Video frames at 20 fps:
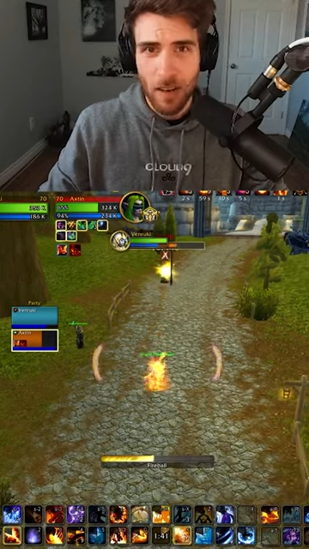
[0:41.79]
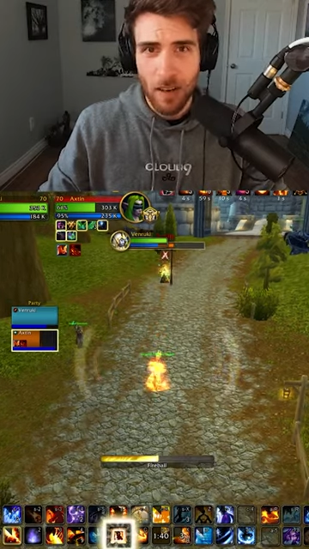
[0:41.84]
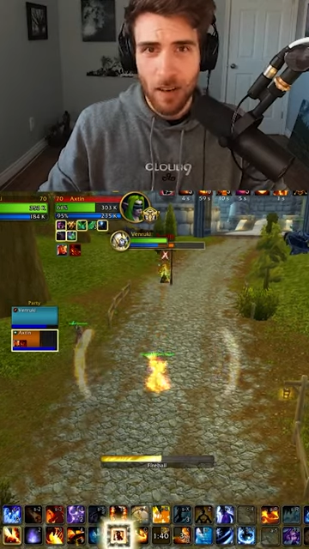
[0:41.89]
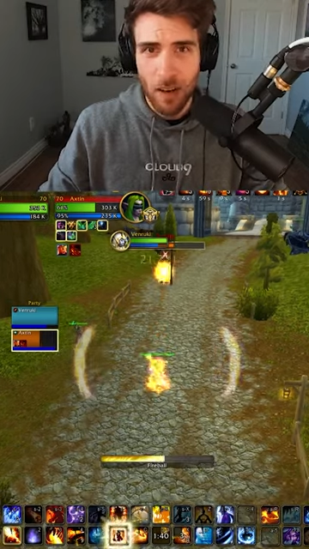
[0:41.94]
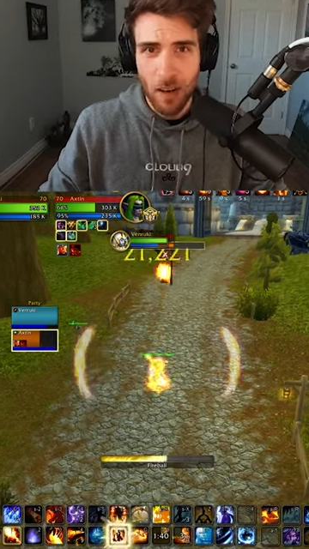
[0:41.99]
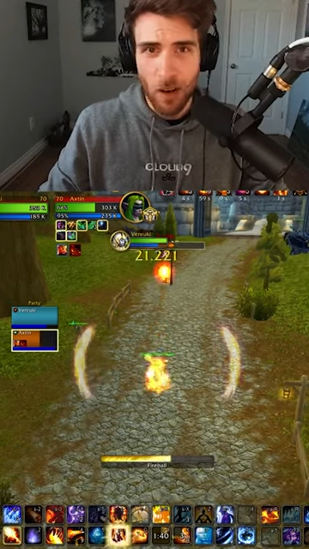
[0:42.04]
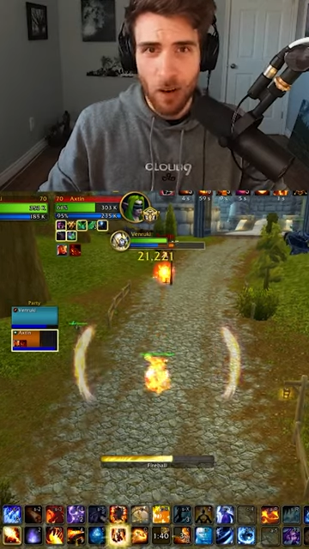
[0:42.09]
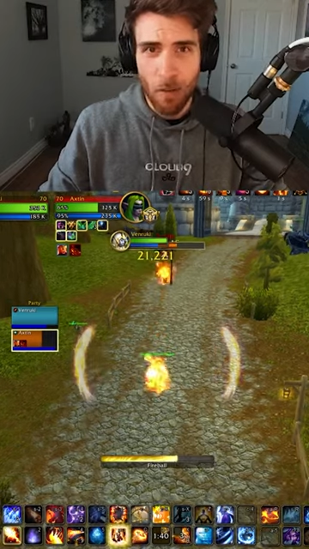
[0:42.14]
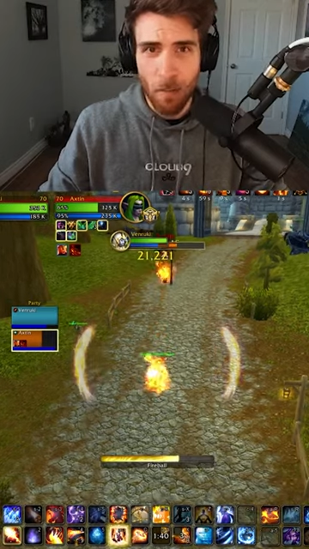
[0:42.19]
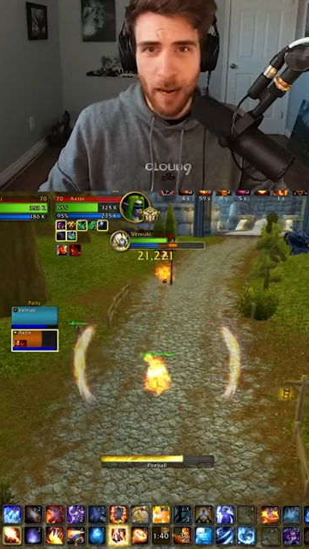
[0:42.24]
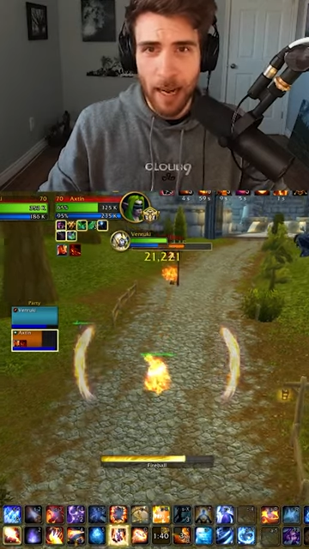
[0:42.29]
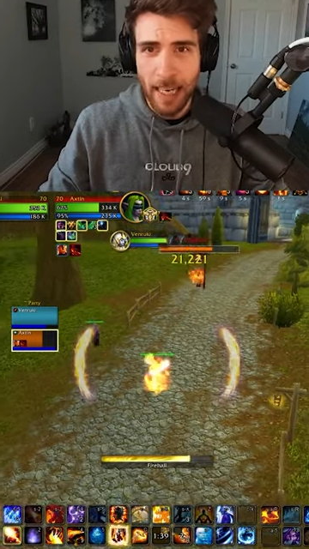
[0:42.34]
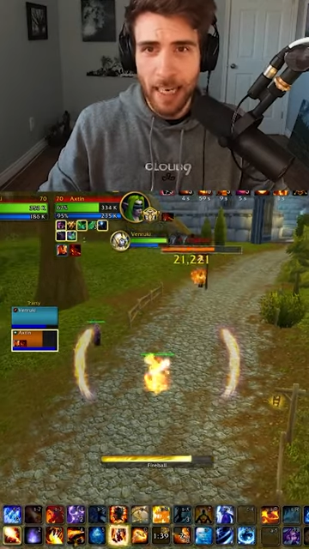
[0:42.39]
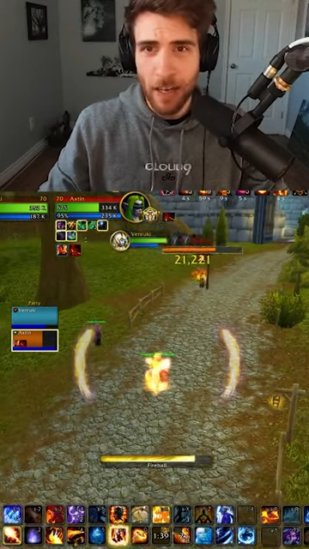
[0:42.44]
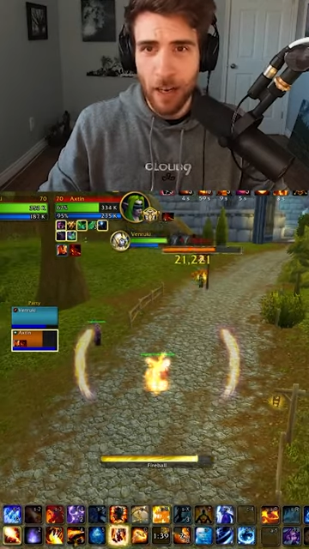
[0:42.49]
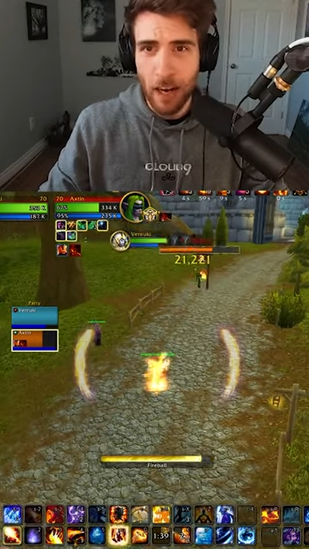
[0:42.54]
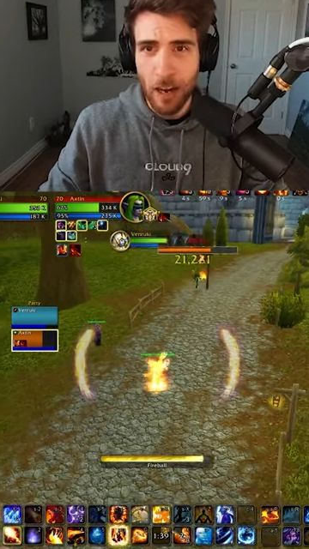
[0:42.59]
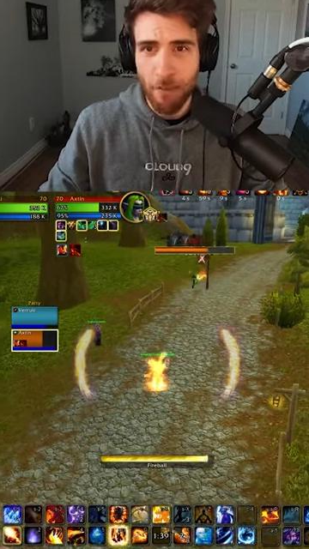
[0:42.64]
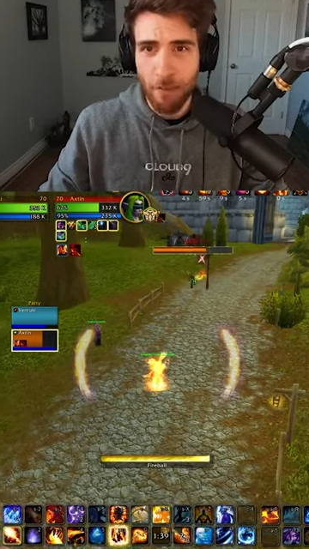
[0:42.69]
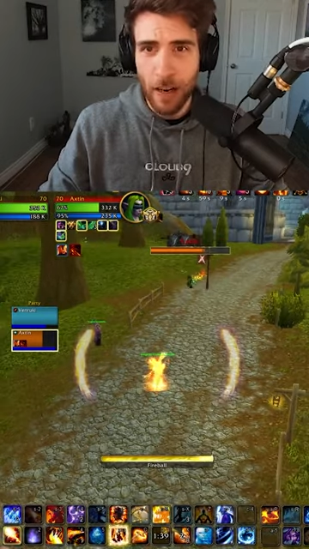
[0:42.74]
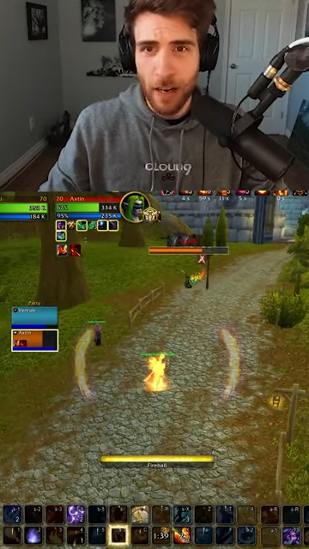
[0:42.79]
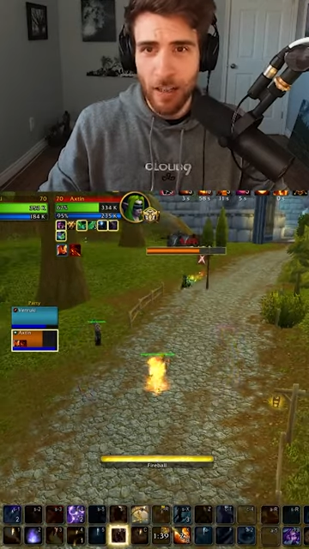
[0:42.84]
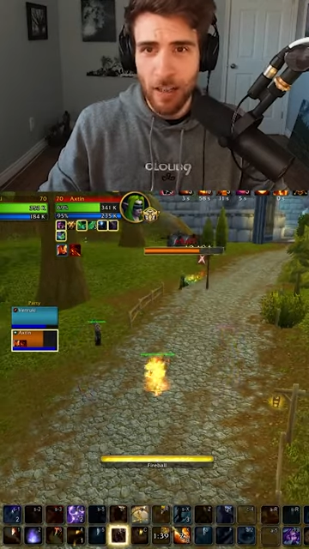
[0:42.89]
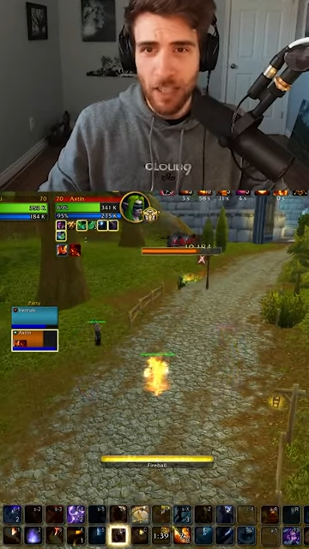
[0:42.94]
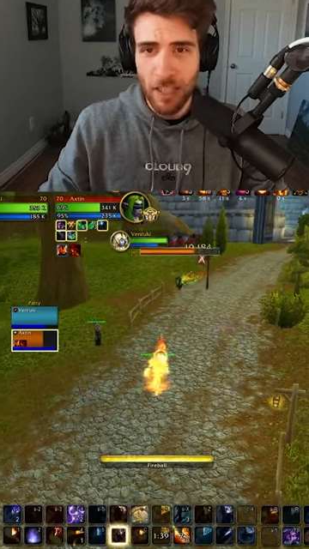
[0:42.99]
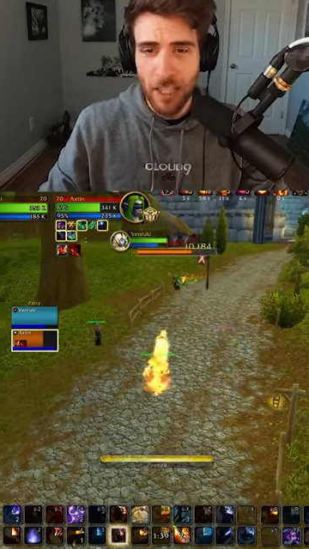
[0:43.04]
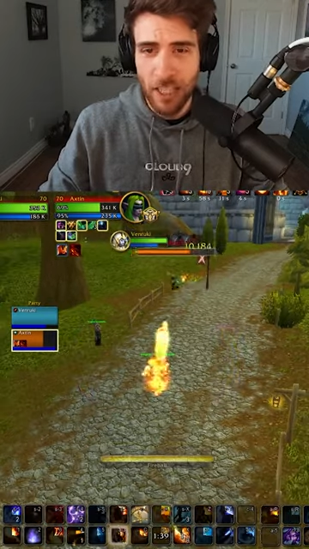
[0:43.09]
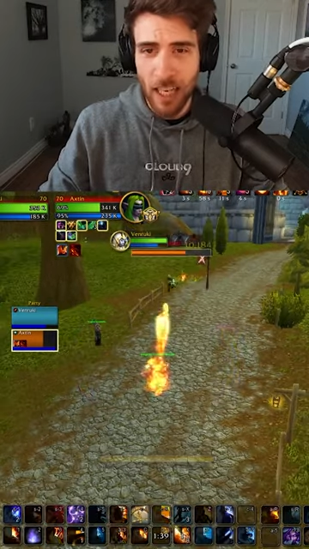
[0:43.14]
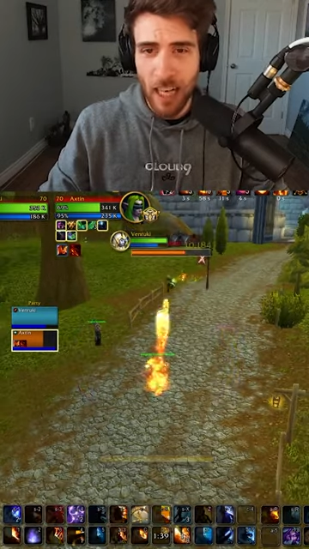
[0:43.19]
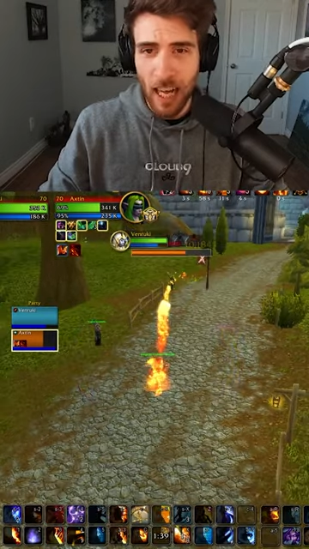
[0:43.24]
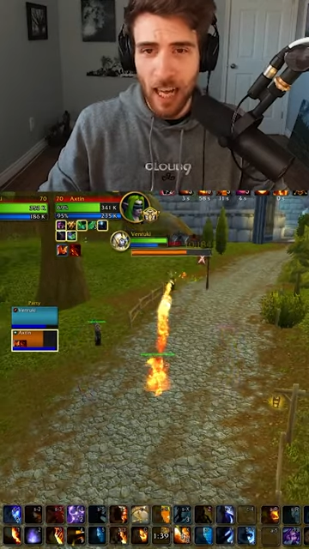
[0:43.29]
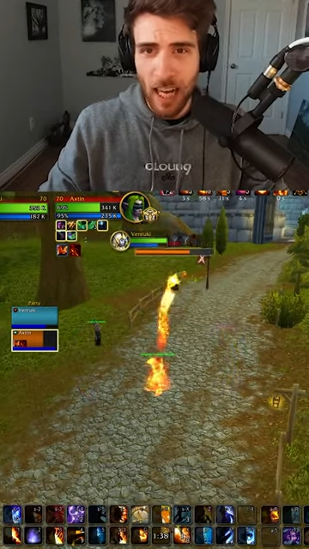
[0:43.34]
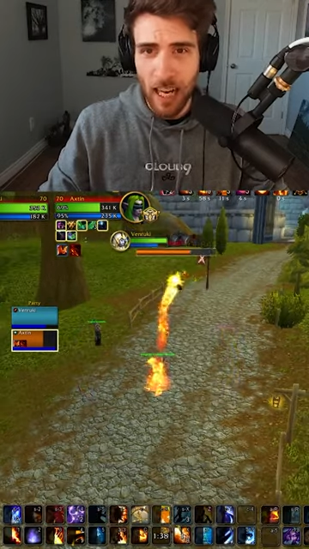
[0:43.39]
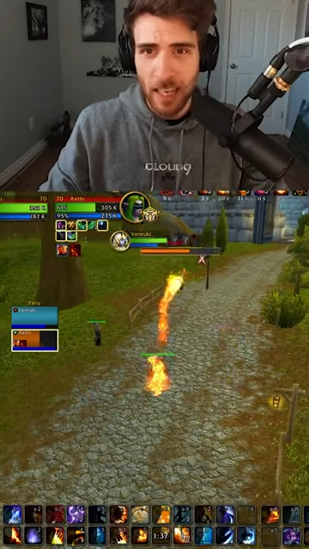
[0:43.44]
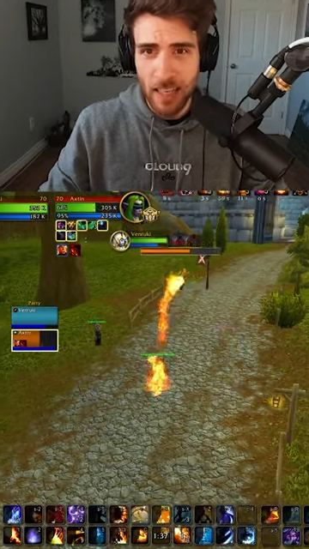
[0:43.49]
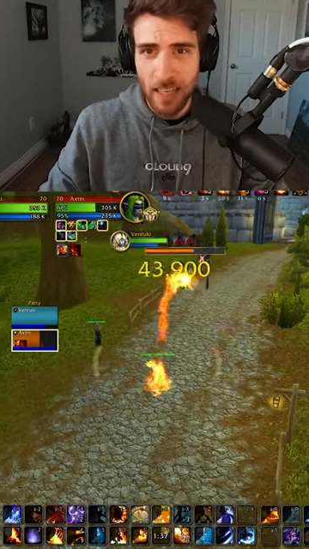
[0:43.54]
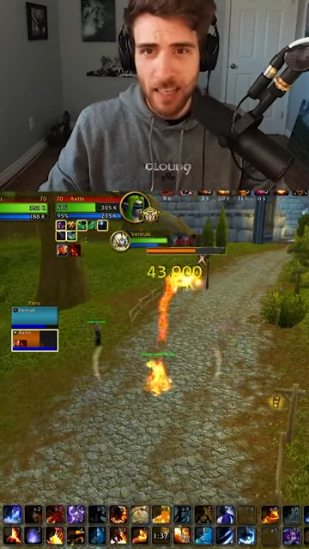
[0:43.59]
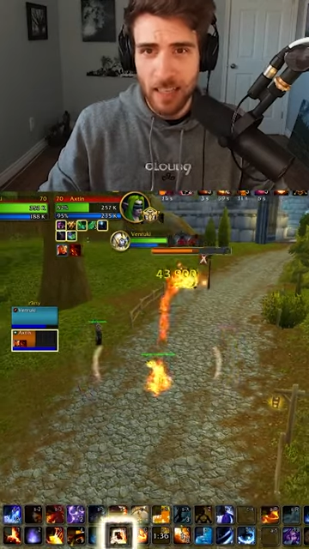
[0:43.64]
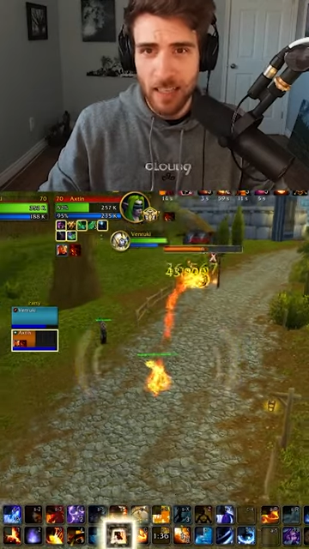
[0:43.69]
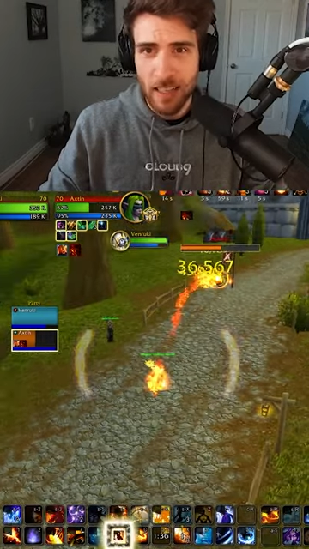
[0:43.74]
Oh my god, fire
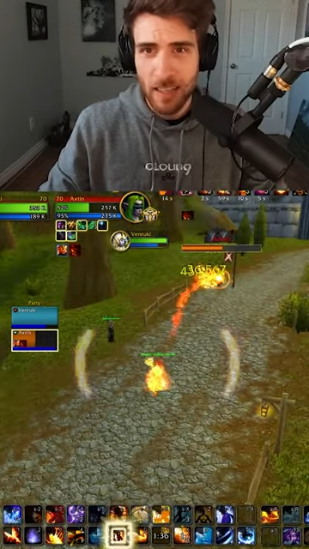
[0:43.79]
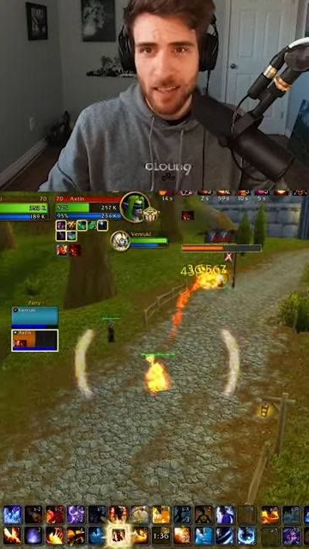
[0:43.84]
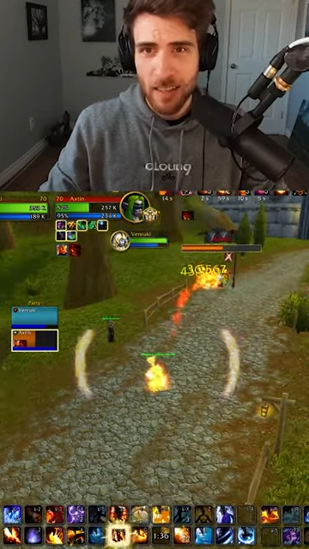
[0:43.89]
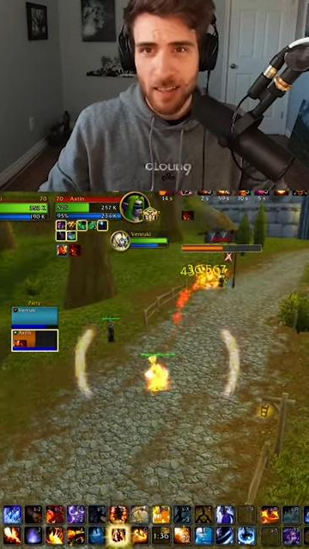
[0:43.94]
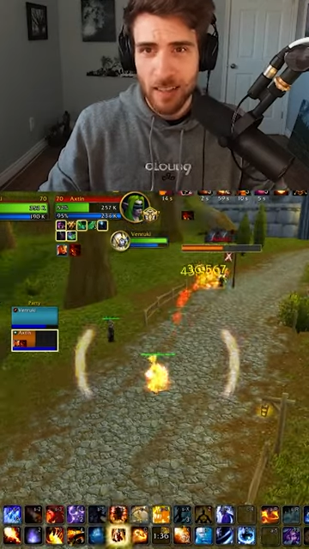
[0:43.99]
sucks.